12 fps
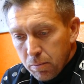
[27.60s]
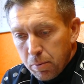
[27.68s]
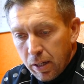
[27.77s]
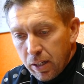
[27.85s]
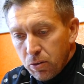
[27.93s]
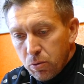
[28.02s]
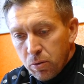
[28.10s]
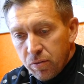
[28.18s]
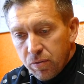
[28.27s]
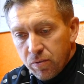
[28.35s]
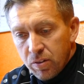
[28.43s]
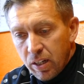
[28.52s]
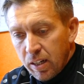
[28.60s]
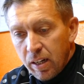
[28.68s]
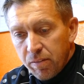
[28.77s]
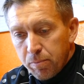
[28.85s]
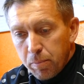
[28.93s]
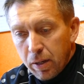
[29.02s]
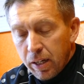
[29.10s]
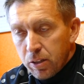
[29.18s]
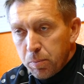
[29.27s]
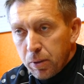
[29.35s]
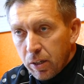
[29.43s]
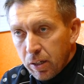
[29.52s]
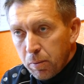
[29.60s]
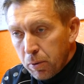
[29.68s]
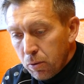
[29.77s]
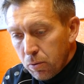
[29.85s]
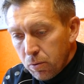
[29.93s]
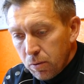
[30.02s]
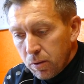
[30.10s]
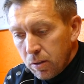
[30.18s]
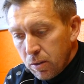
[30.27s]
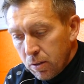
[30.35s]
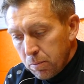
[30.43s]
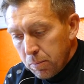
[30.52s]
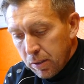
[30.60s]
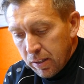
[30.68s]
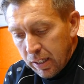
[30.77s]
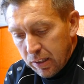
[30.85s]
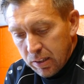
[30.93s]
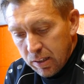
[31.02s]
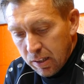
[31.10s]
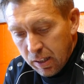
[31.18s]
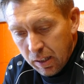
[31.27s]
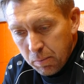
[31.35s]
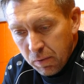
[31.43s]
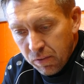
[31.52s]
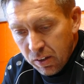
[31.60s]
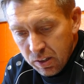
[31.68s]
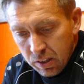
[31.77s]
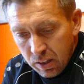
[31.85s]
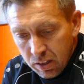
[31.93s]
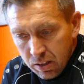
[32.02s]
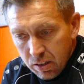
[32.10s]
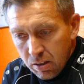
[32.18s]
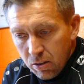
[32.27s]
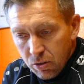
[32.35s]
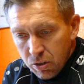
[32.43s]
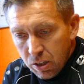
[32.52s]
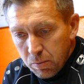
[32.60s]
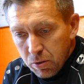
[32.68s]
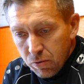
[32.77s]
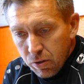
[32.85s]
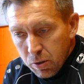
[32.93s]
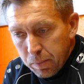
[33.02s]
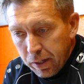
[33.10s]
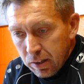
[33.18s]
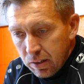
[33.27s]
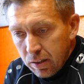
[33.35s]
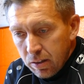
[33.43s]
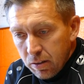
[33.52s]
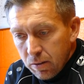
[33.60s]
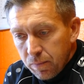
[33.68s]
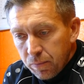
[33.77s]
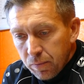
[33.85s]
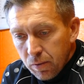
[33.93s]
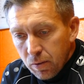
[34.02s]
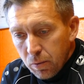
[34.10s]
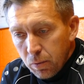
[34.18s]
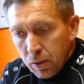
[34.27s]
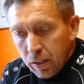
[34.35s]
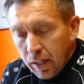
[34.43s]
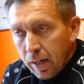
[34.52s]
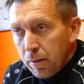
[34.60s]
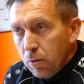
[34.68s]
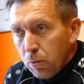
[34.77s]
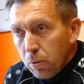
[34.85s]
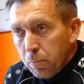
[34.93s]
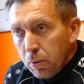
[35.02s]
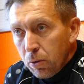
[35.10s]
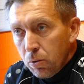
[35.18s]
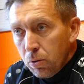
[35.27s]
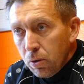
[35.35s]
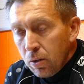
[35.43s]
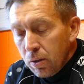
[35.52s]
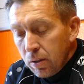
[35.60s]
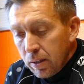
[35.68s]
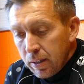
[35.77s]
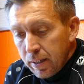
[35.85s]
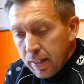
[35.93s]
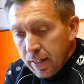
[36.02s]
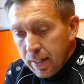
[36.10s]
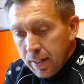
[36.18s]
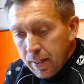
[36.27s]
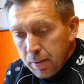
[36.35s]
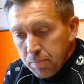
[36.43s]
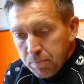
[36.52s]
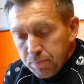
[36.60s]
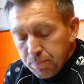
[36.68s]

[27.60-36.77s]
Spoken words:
plays with 10, 11 players behind the ball. But that's the theme of this season. A lot of teams are respecting that we handle the ball. But